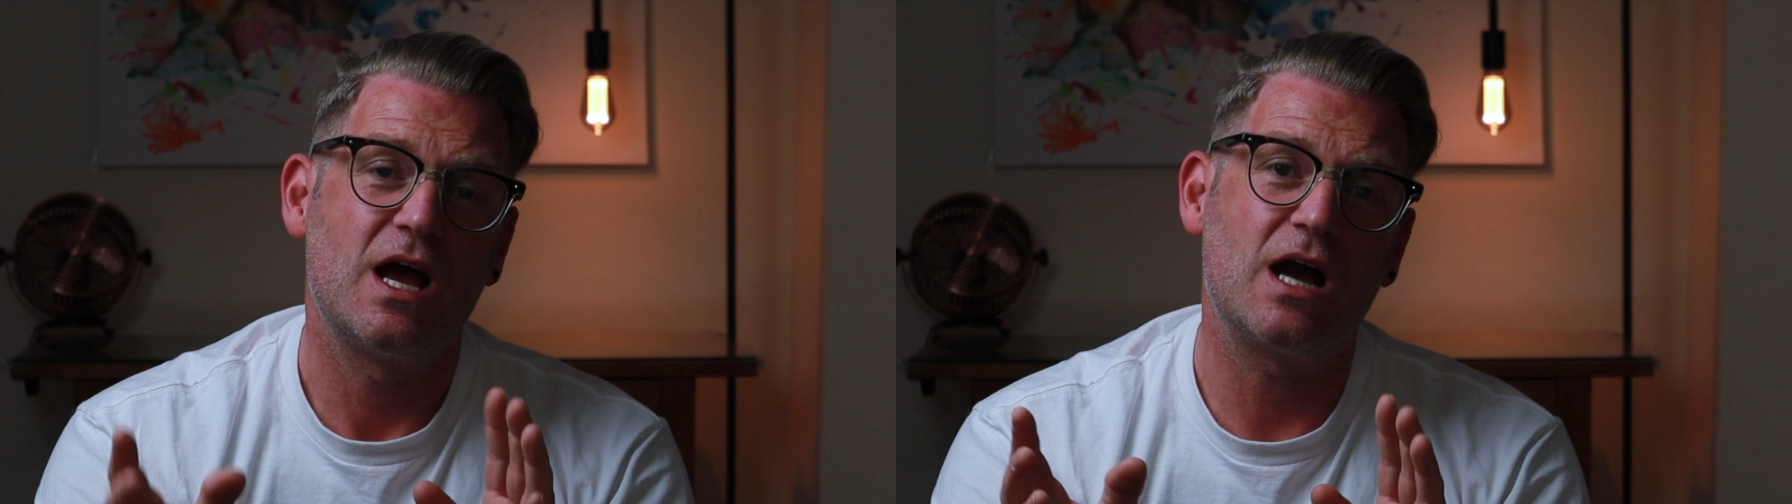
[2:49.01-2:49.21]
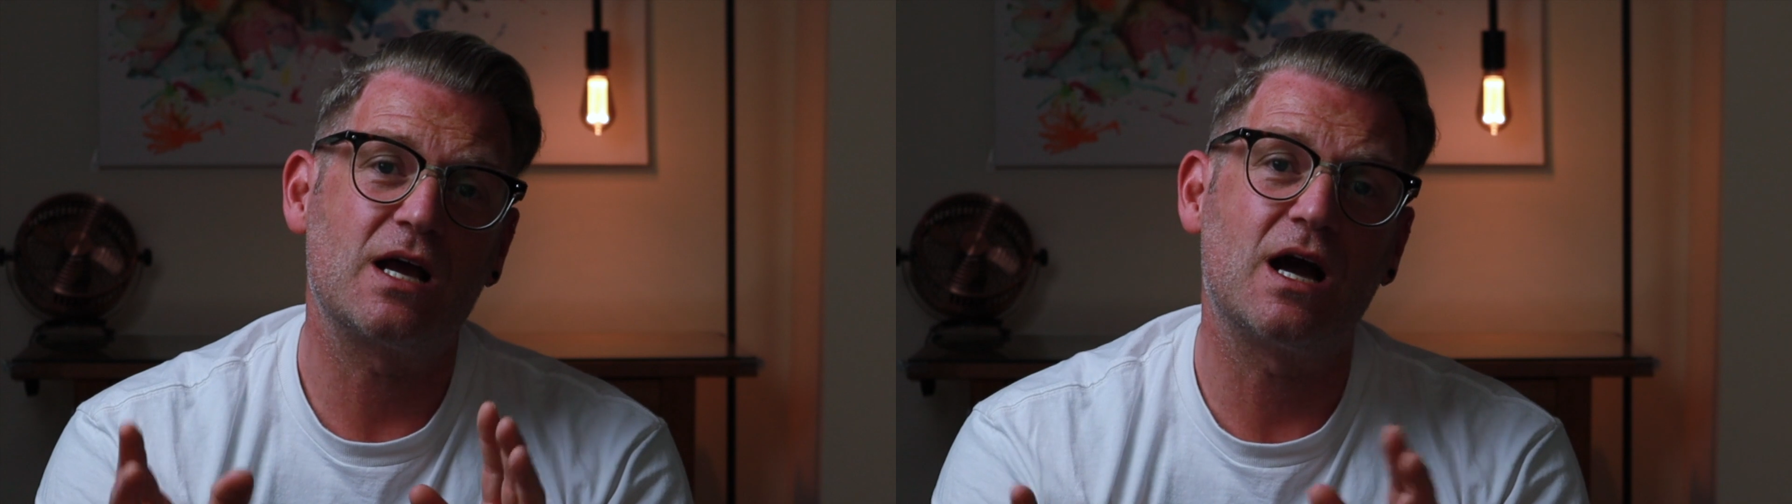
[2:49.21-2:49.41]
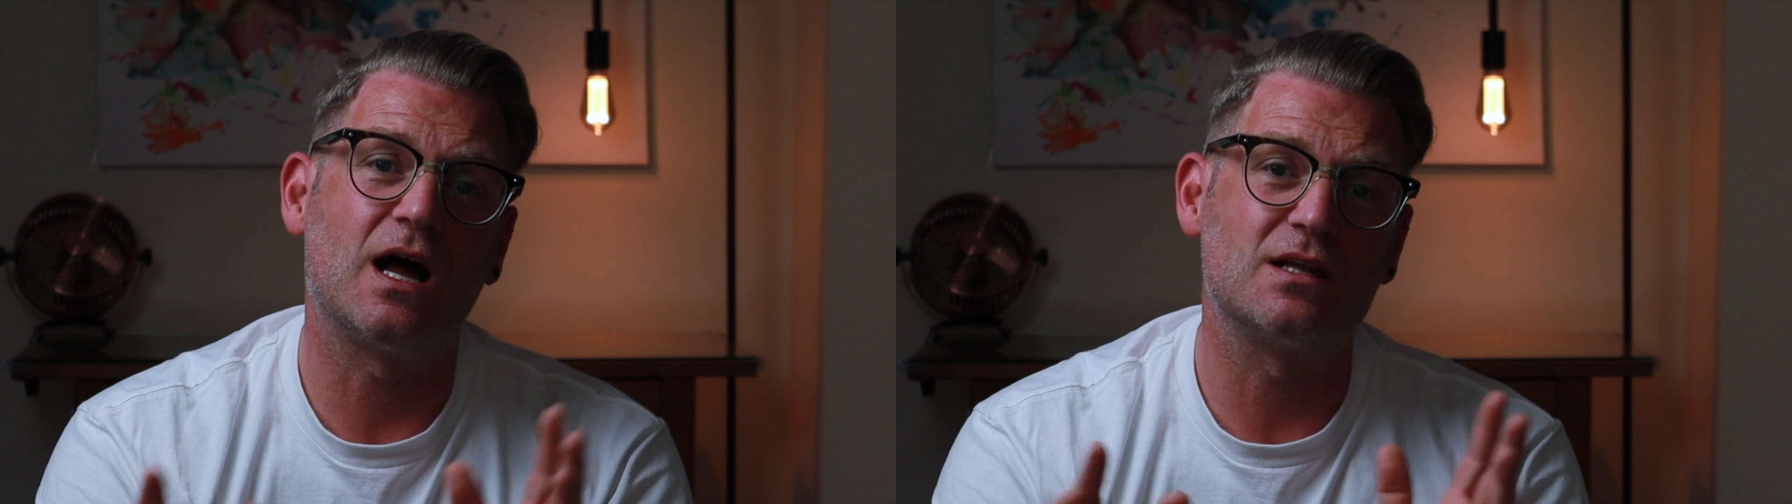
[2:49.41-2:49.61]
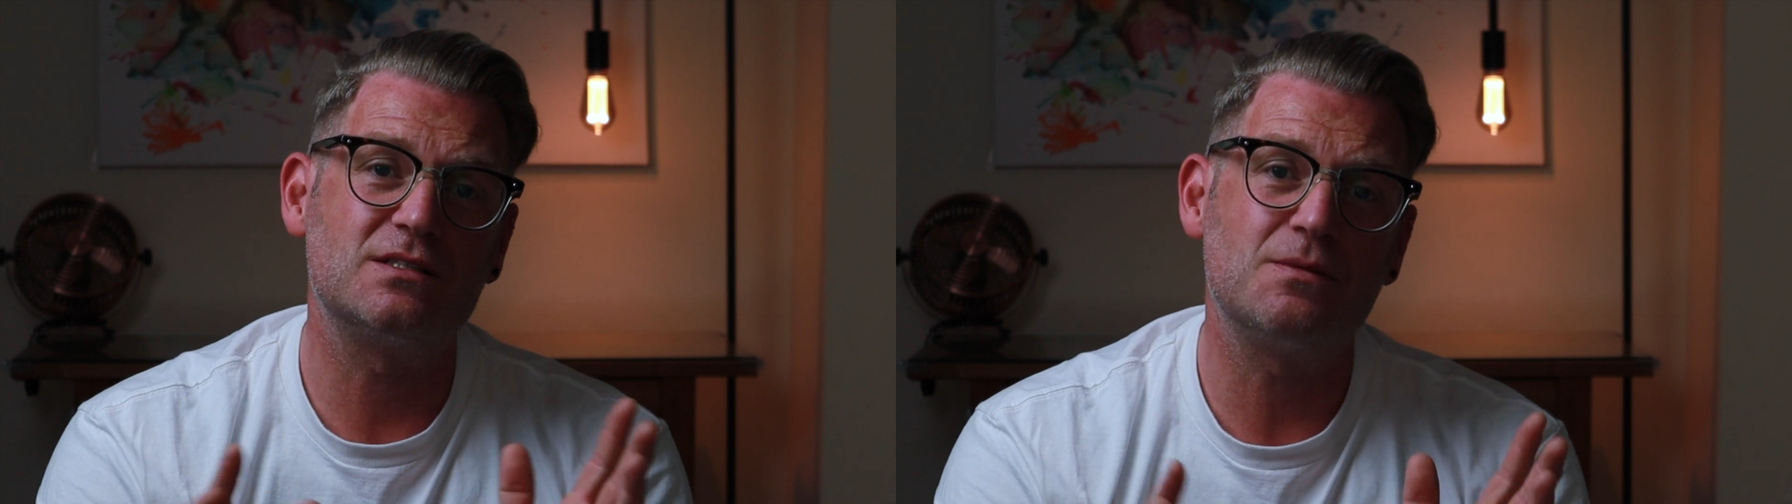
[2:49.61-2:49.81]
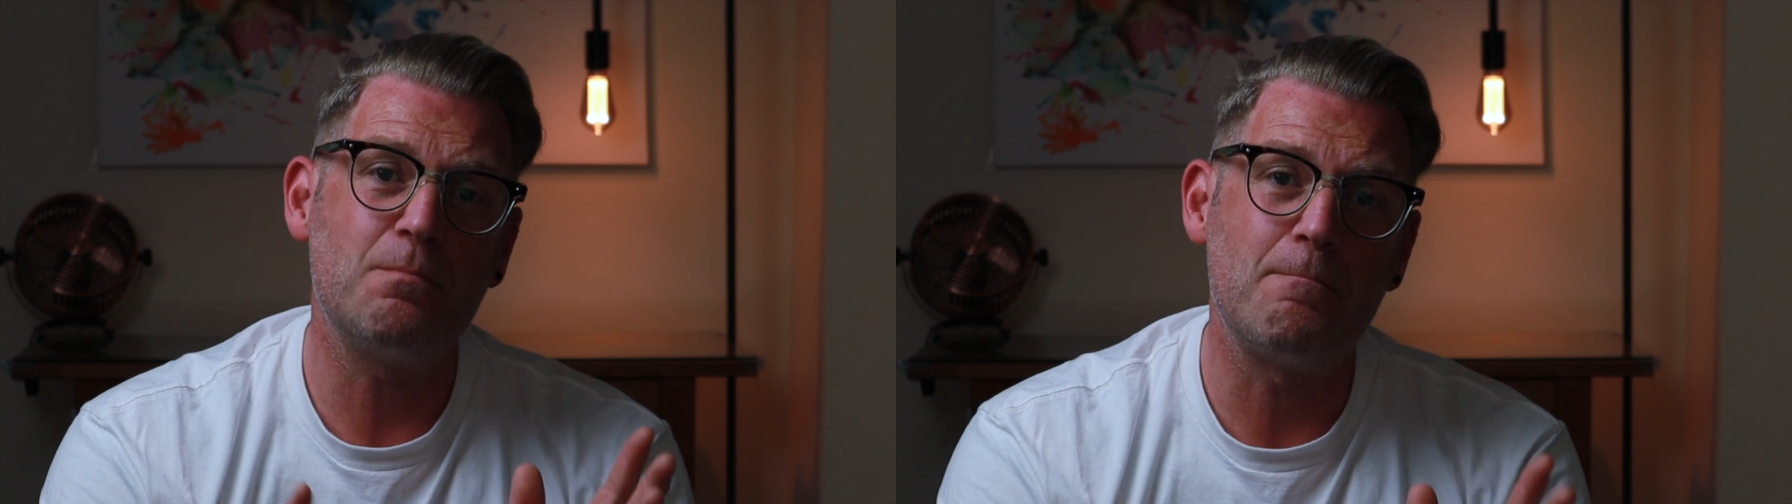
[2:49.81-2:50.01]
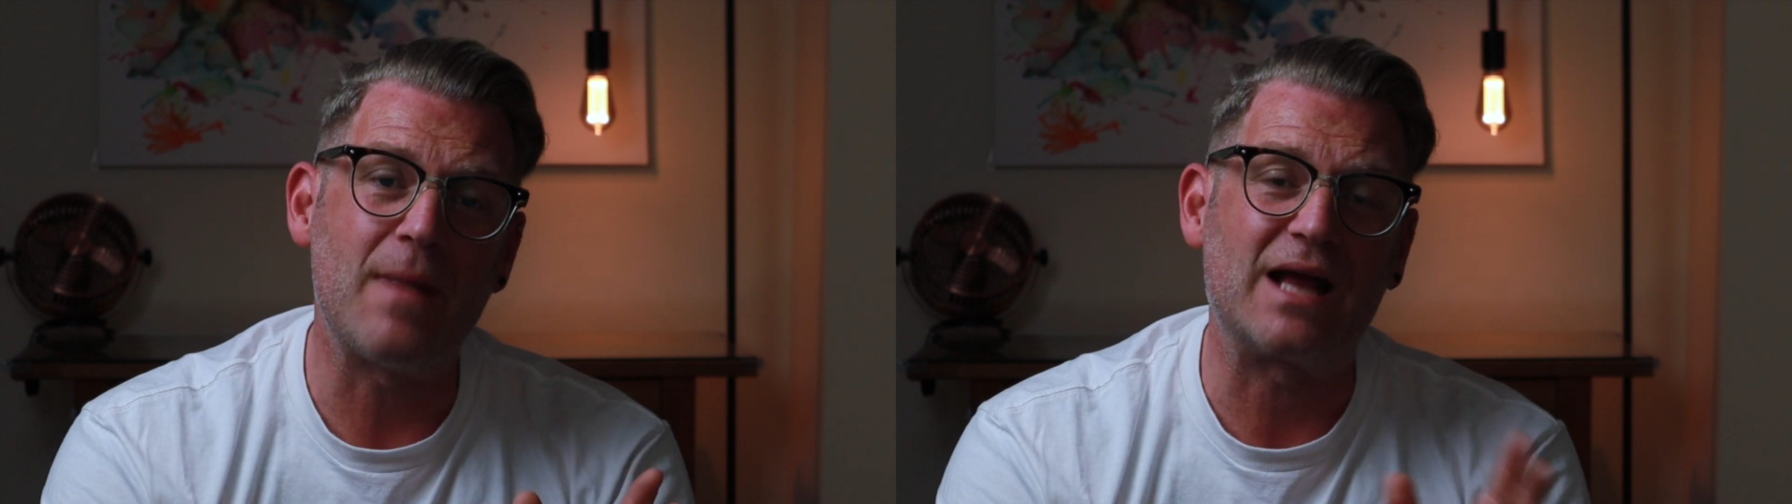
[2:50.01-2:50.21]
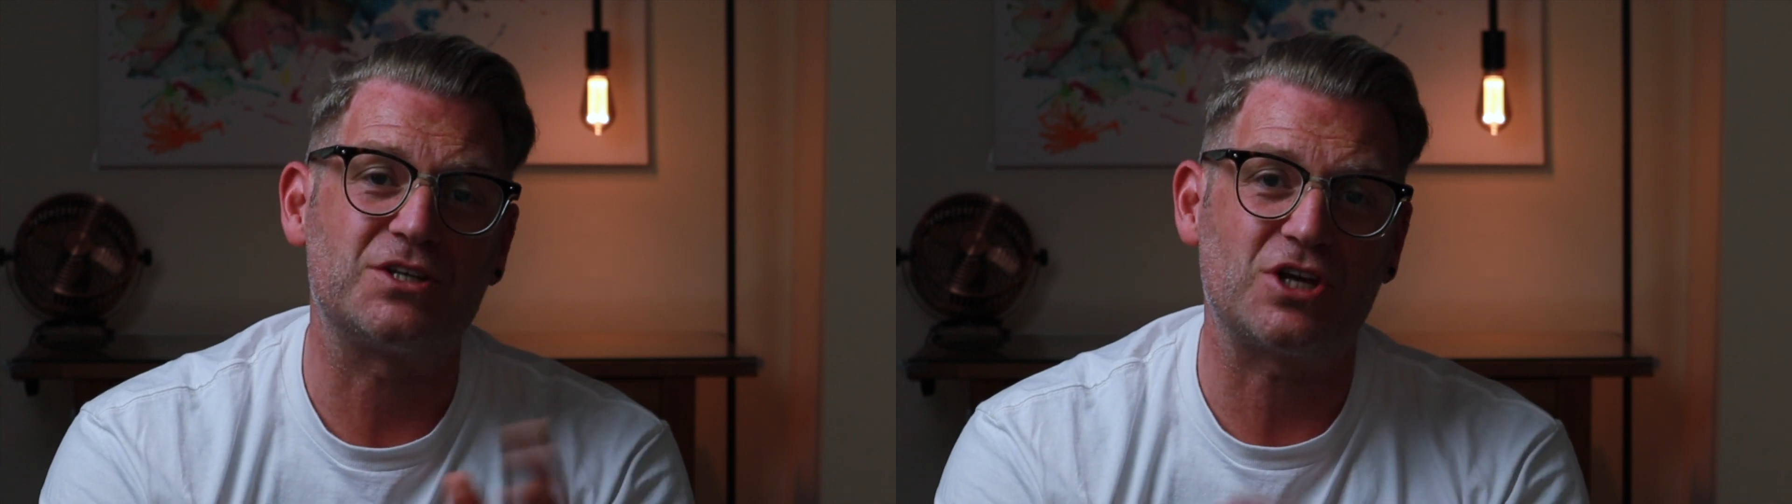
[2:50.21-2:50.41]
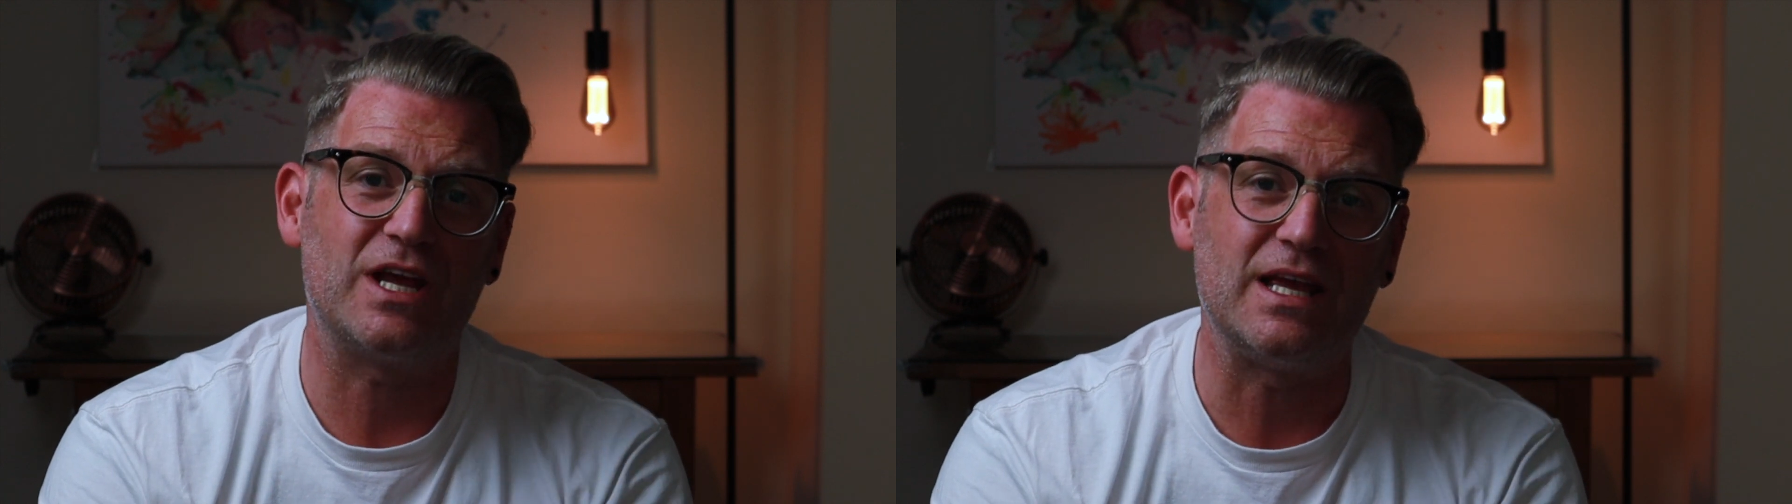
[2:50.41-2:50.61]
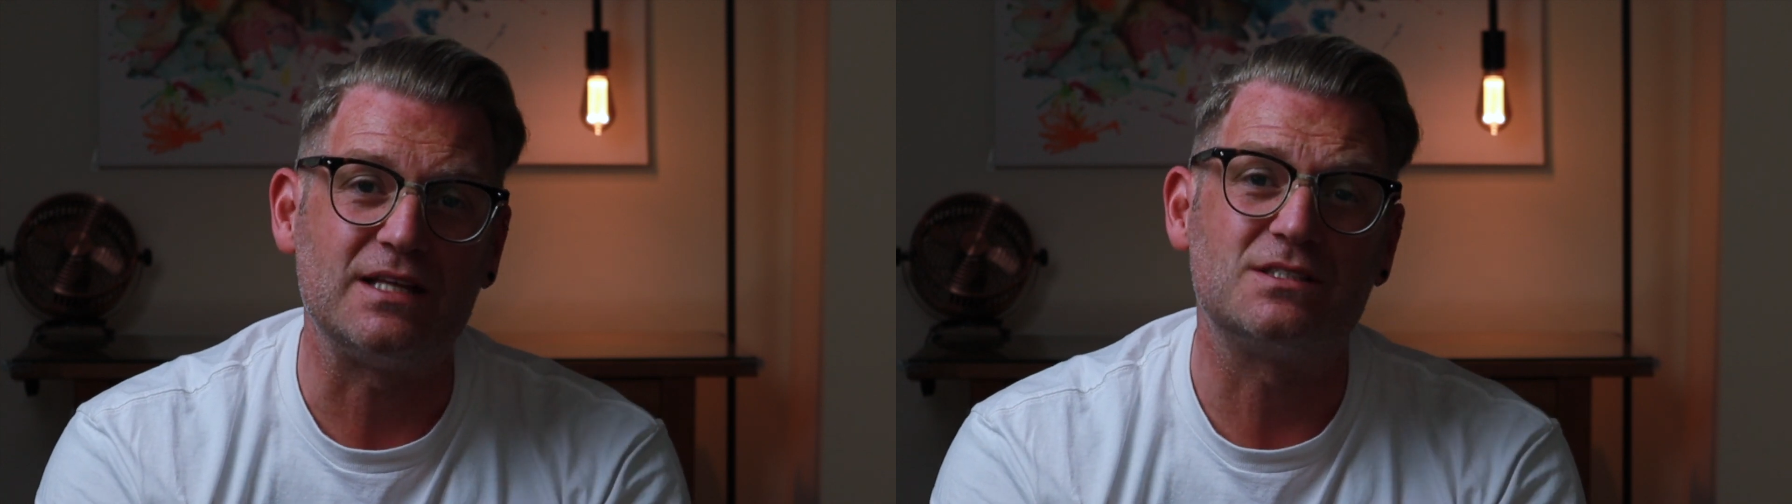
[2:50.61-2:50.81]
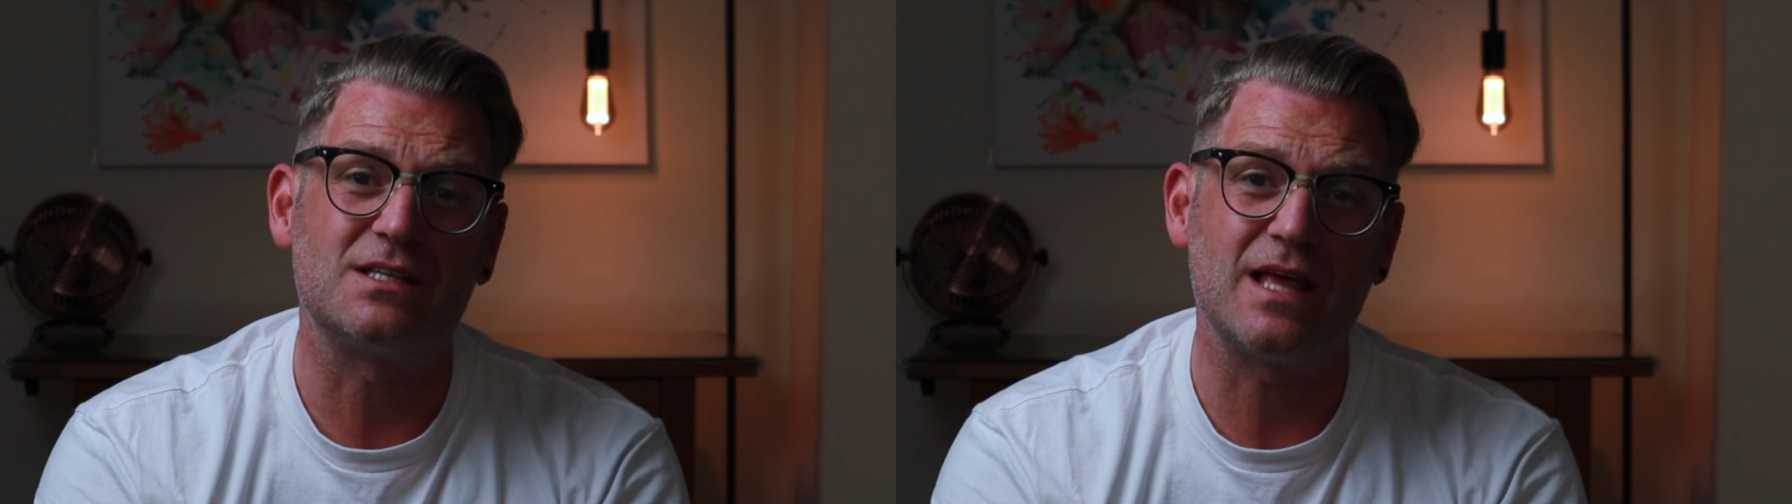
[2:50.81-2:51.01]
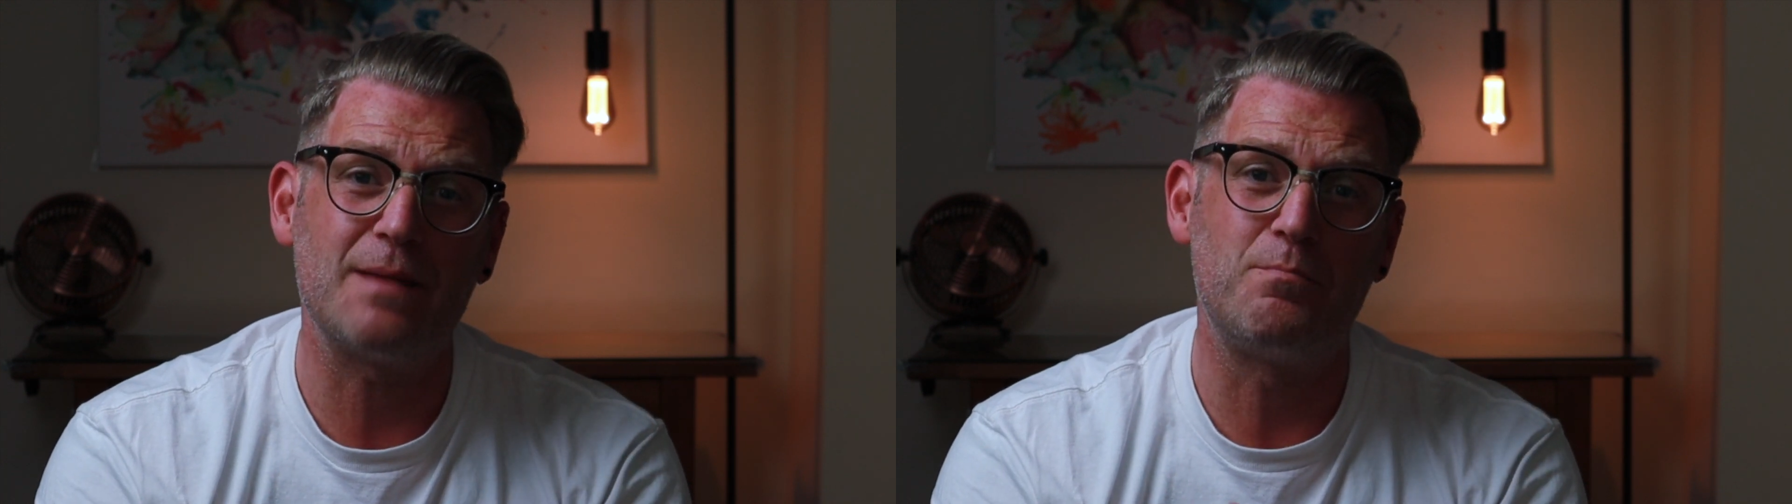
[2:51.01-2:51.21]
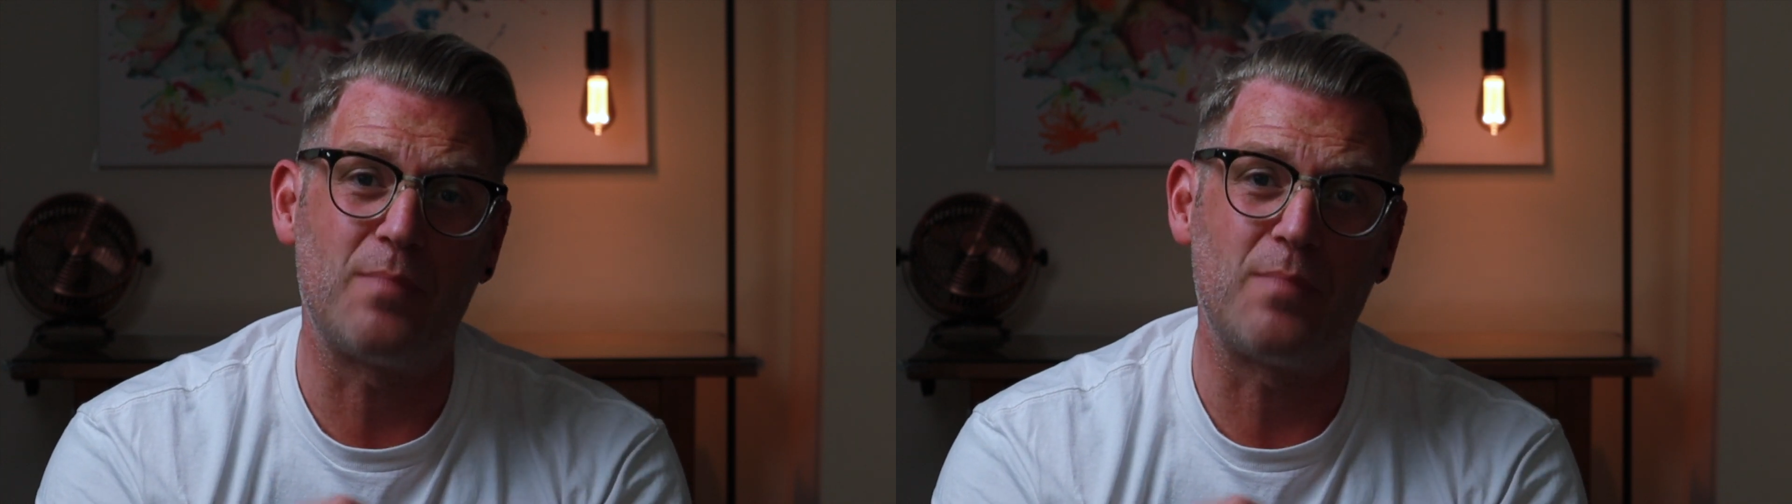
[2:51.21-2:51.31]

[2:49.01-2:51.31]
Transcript: and coloured to match into their